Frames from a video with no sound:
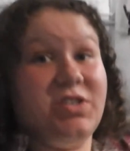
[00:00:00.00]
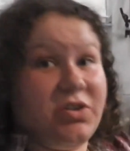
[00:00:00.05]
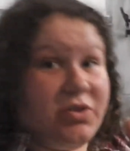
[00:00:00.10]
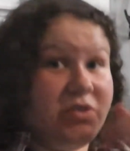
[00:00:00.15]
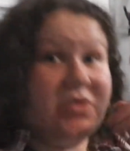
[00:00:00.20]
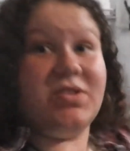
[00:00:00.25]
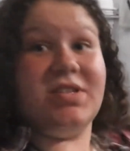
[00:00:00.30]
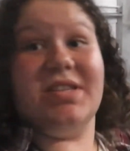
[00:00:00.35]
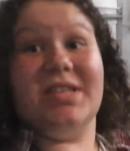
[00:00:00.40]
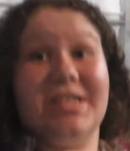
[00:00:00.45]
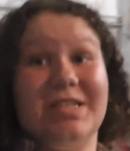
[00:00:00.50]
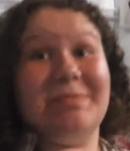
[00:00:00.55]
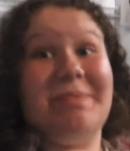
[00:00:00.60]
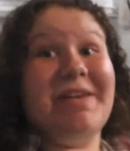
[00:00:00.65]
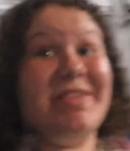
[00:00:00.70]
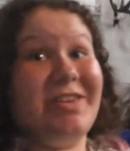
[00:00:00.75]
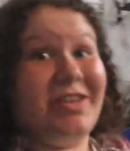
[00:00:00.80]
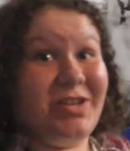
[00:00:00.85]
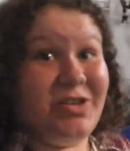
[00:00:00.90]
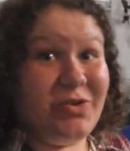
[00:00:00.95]
So using this
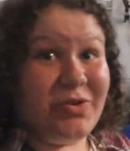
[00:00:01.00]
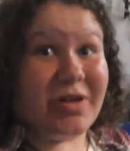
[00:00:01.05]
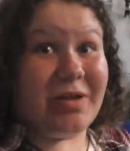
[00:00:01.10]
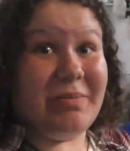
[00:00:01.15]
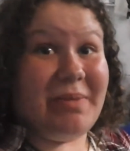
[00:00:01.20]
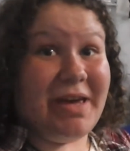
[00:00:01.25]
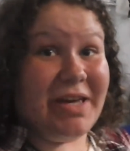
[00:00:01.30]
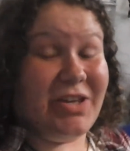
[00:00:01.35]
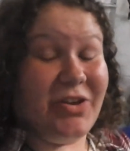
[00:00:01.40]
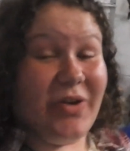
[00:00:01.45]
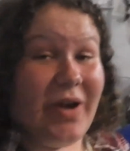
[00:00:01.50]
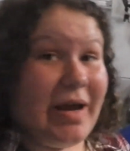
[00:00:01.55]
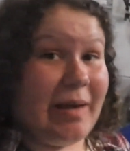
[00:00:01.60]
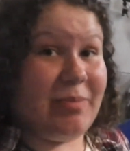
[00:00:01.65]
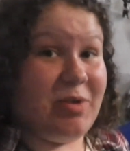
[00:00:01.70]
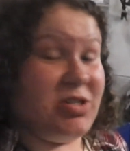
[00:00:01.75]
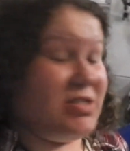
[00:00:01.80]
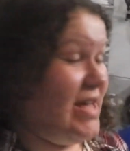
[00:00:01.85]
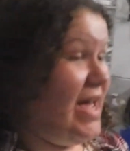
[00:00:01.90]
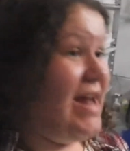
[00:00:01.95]
method, you can make your
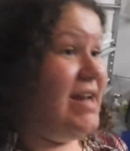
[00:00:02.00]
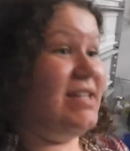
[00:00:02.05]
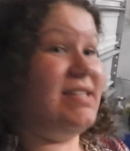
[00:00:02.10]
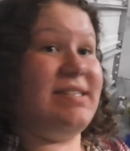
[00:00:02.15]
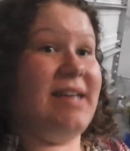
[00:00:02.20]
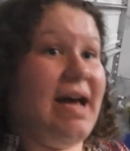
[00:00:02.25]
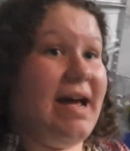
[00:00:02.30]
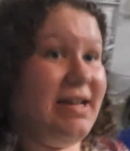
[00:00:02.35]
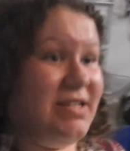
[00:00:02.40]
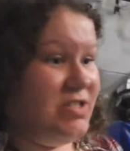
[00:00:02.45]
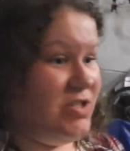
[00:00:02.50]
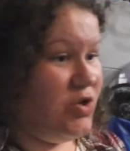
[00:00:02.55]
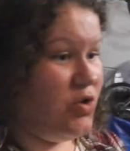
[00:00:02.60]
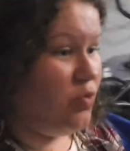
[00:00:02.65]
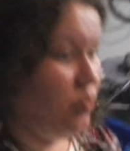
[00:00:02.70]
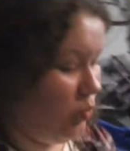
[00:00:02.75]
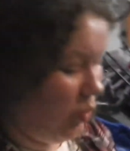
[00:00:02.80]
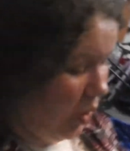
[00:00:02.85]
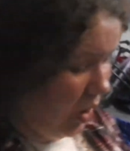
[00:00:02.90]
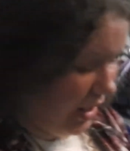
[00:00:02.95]
hammers any size you
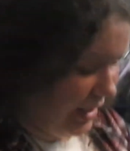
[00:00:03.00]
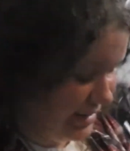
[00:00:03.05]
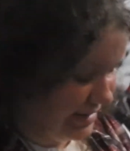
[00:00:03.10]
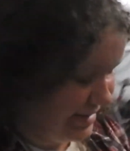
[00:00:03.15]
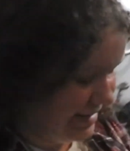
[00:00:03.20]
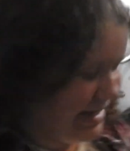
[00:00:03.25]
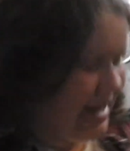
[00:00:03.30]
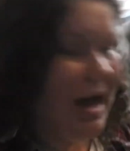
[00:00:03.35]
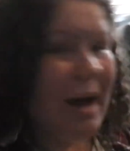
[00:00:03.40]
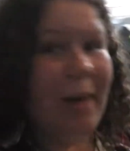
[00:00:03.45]
want,